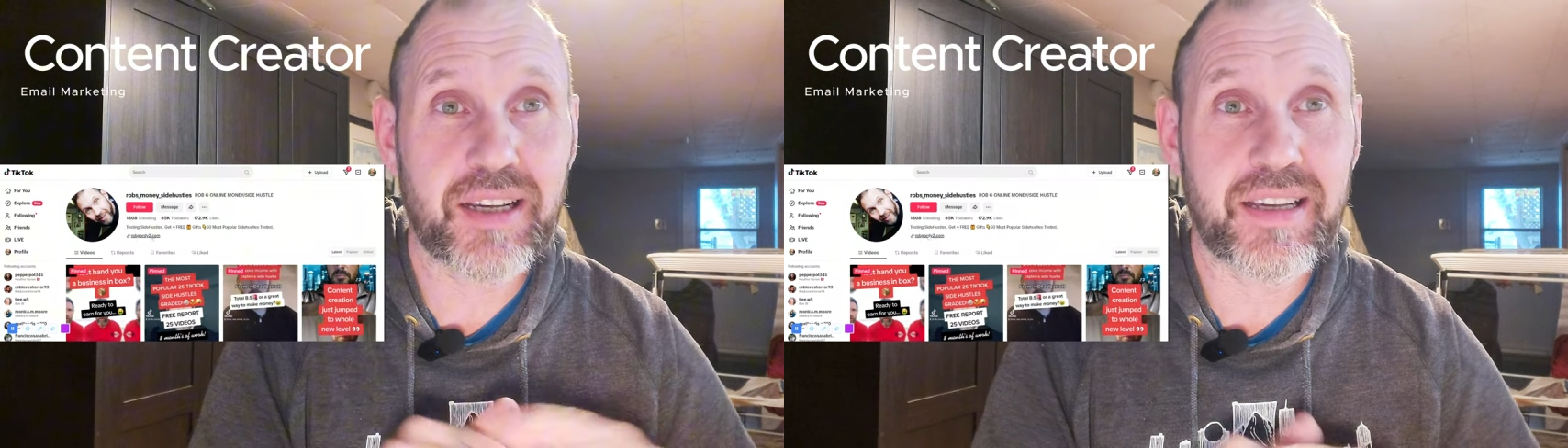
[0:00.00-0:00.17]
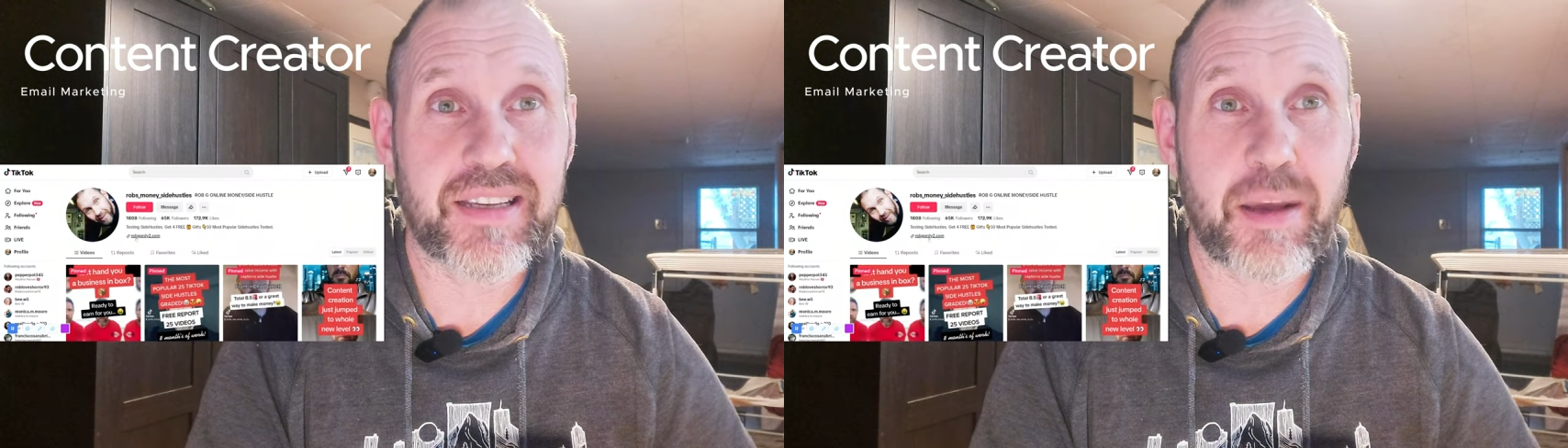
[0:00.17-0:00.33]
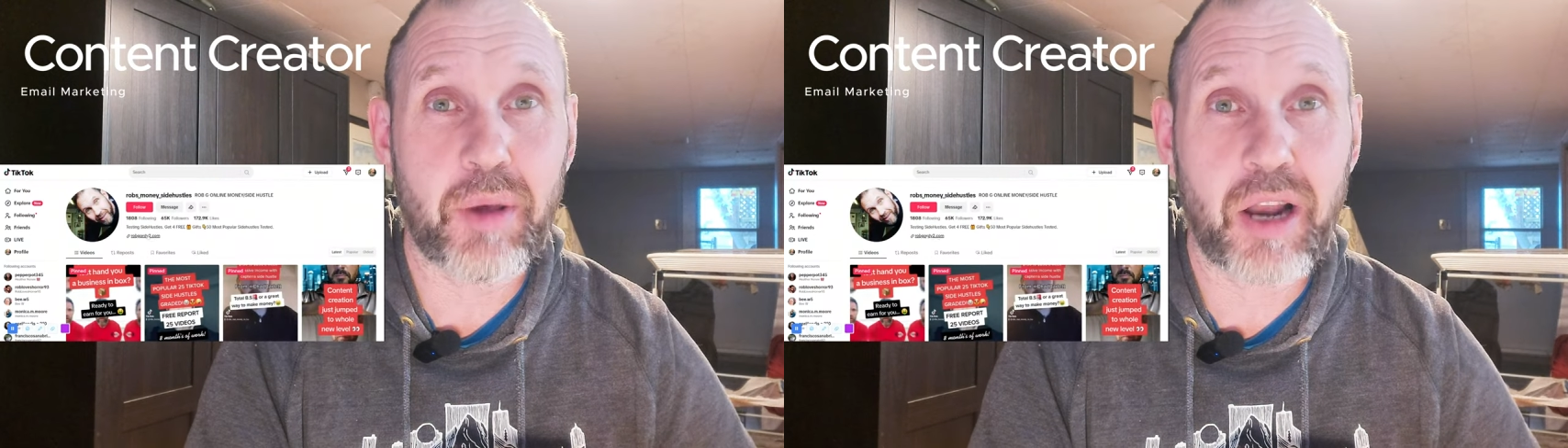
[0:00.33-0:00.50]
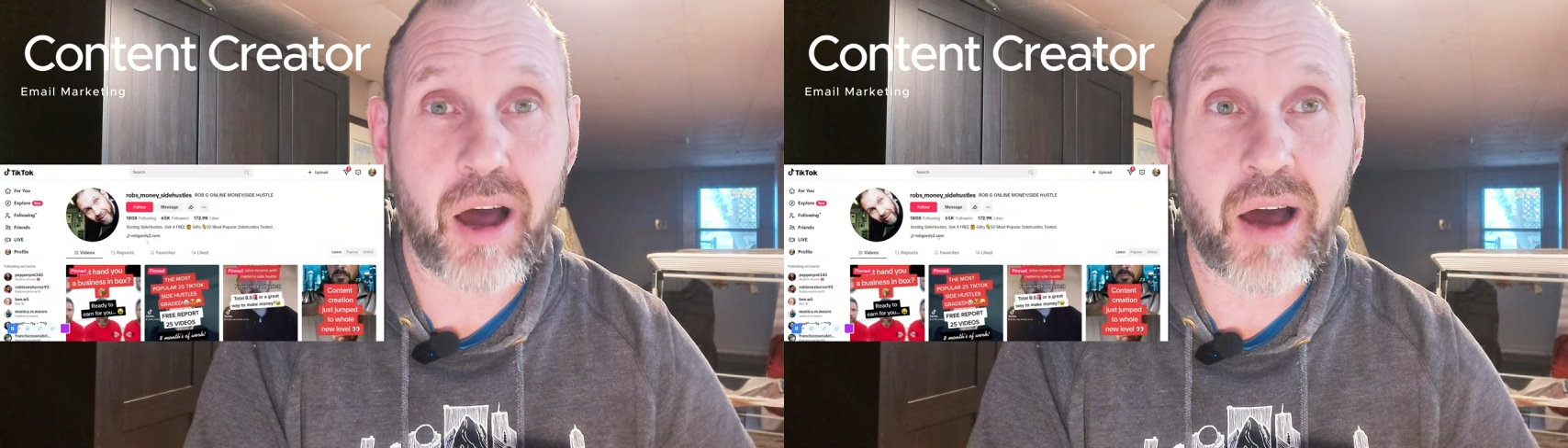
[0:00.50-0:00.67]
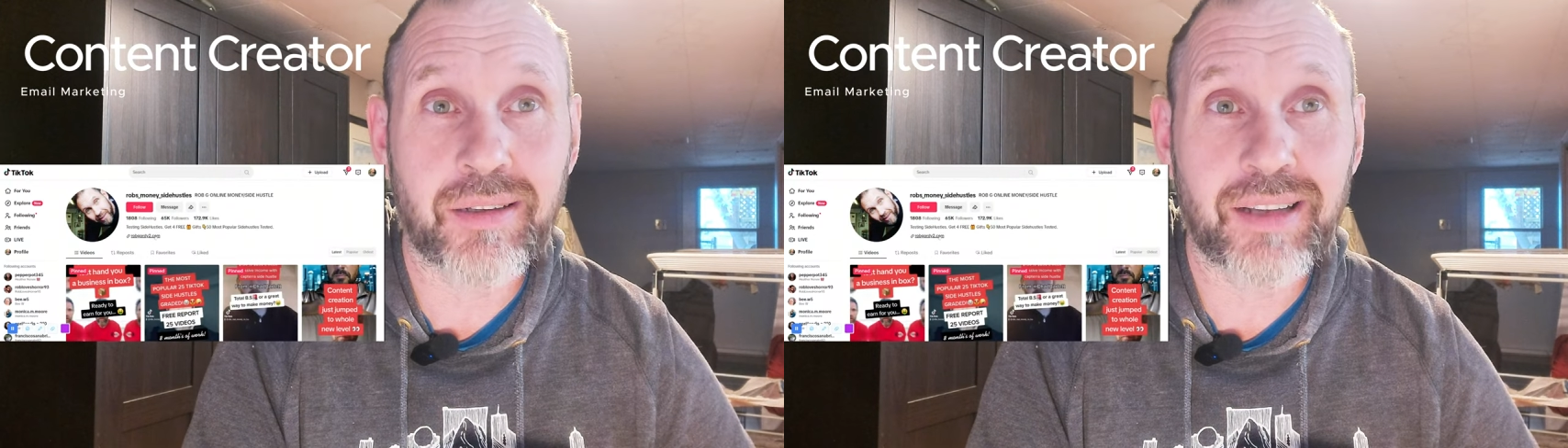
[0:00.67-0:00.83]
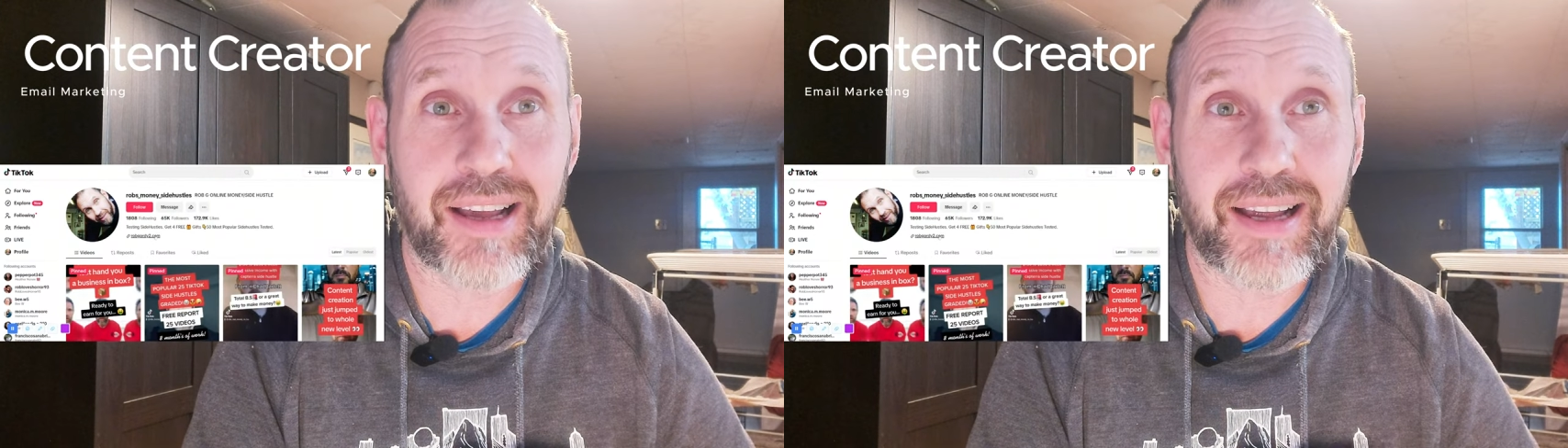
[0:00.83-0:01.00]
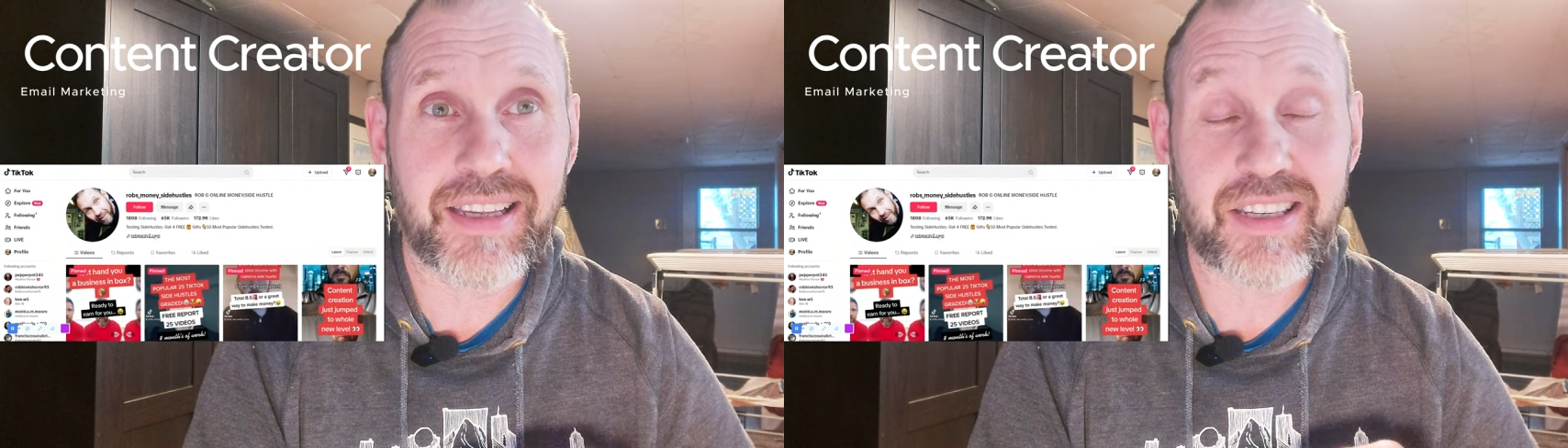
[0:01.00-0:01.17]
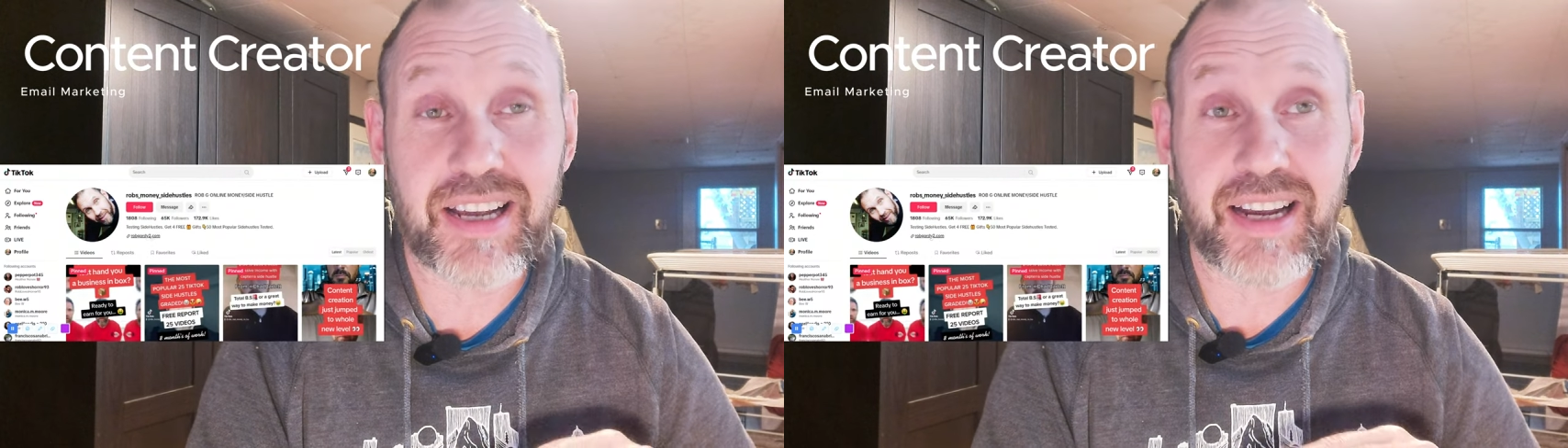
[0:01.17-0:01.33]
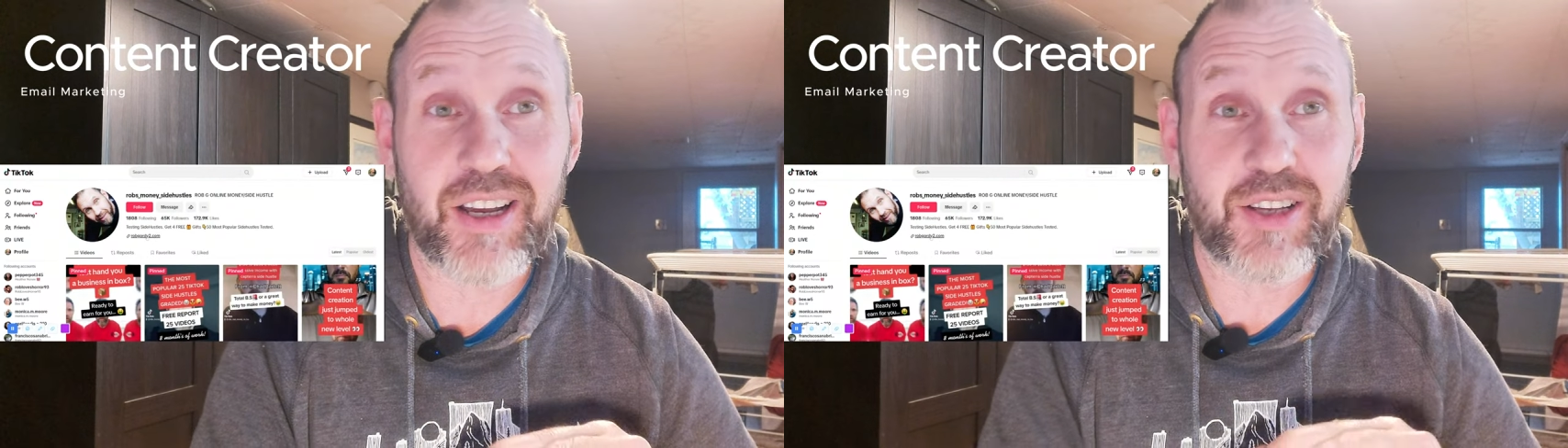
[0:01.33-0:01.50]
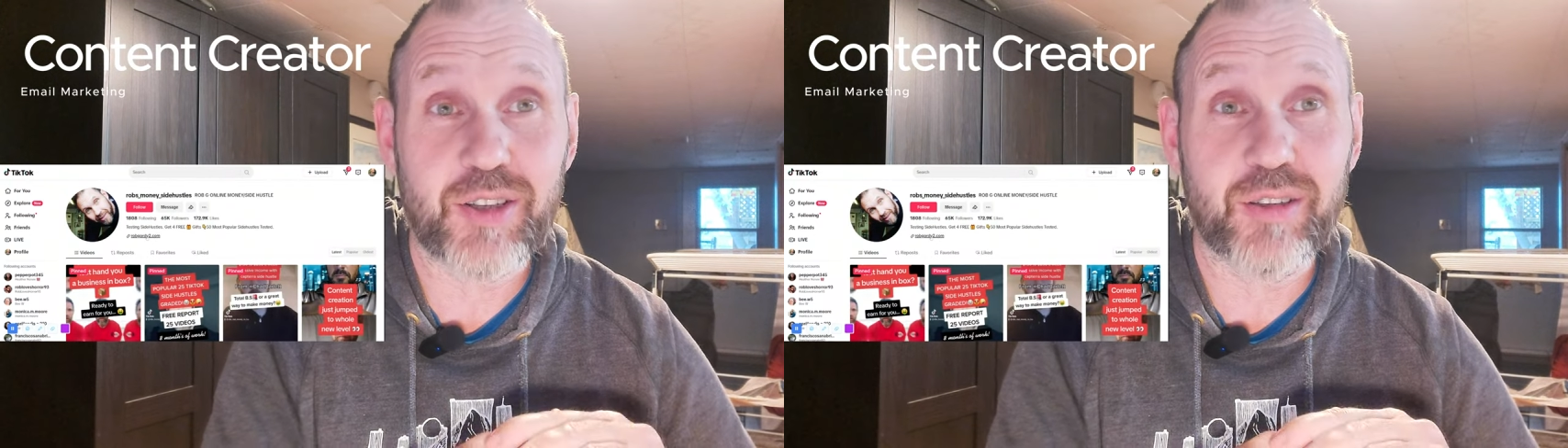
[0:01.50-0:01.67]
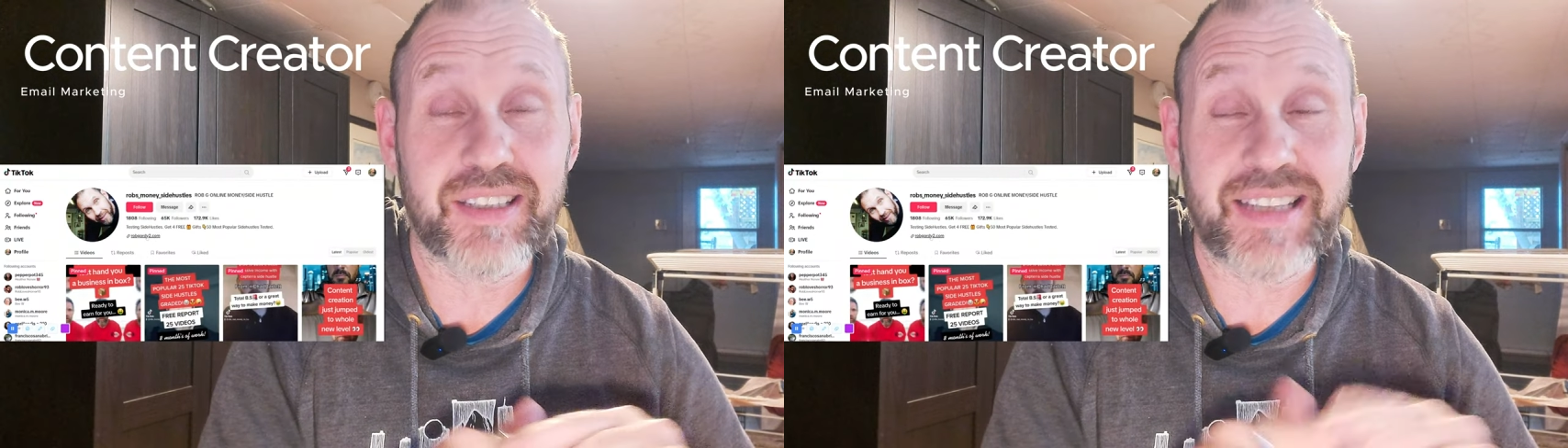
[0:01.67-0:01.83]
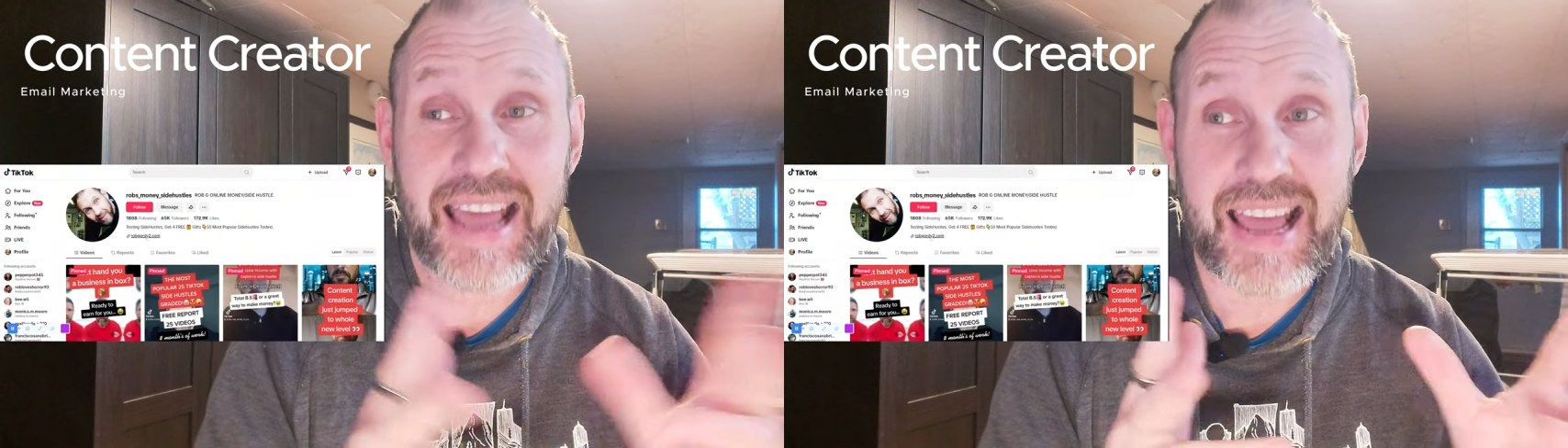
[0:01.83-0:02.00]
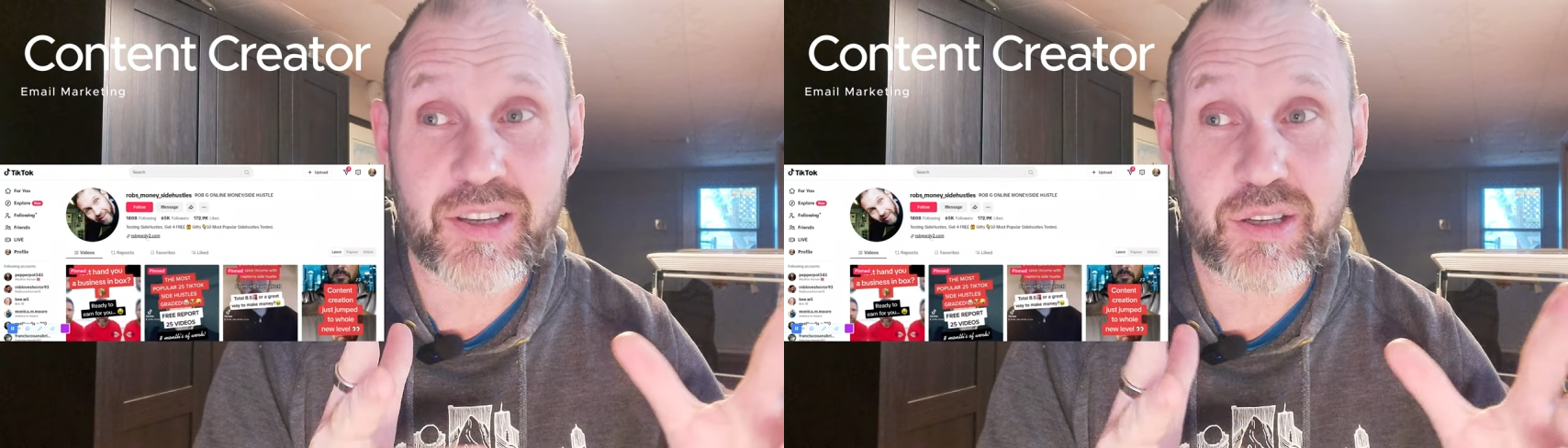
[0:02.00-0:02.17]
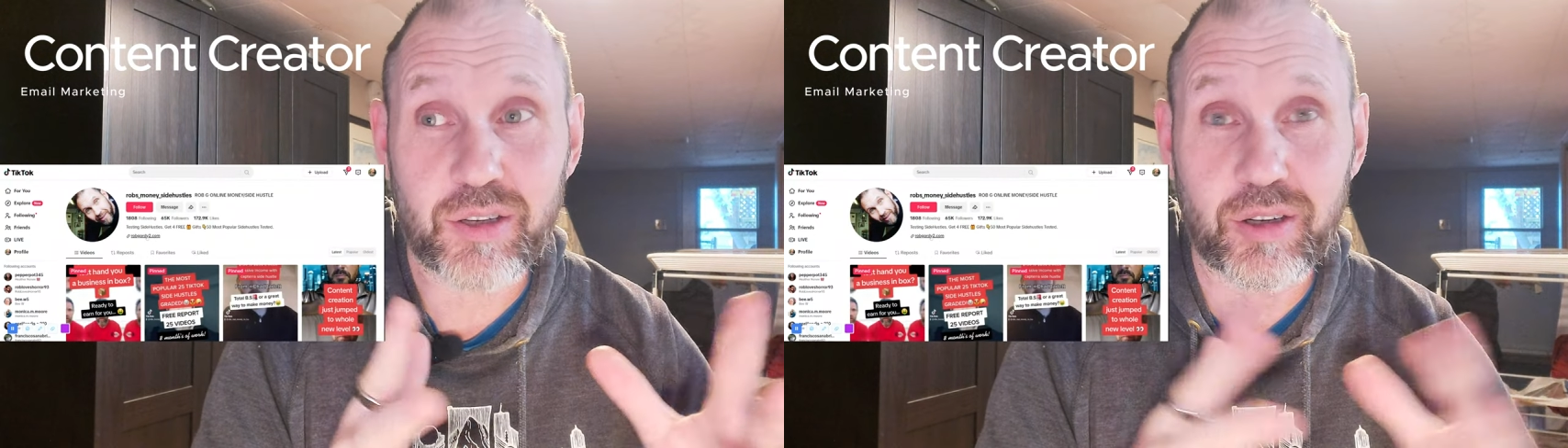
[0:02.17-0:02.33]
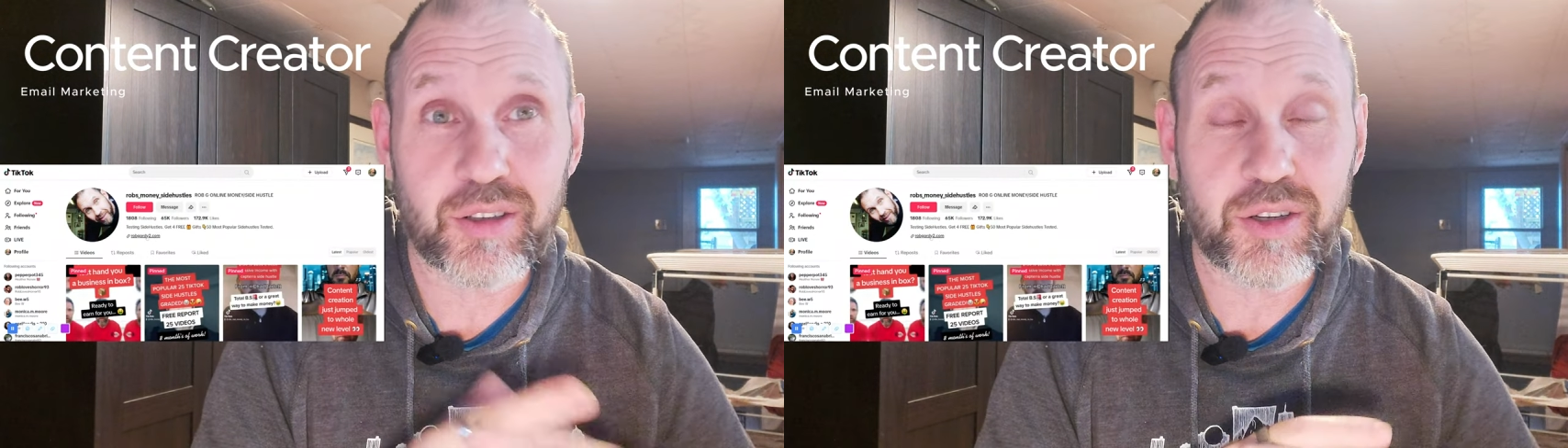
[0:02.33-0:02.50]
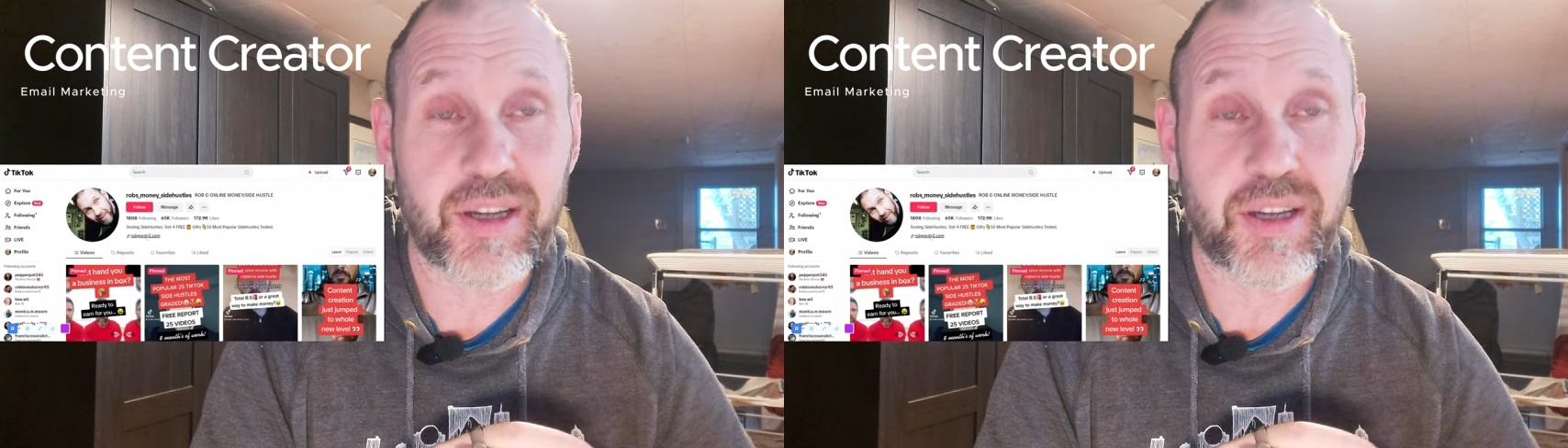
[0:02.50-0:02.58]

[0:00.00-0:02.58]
is I'm an online side hustle tester.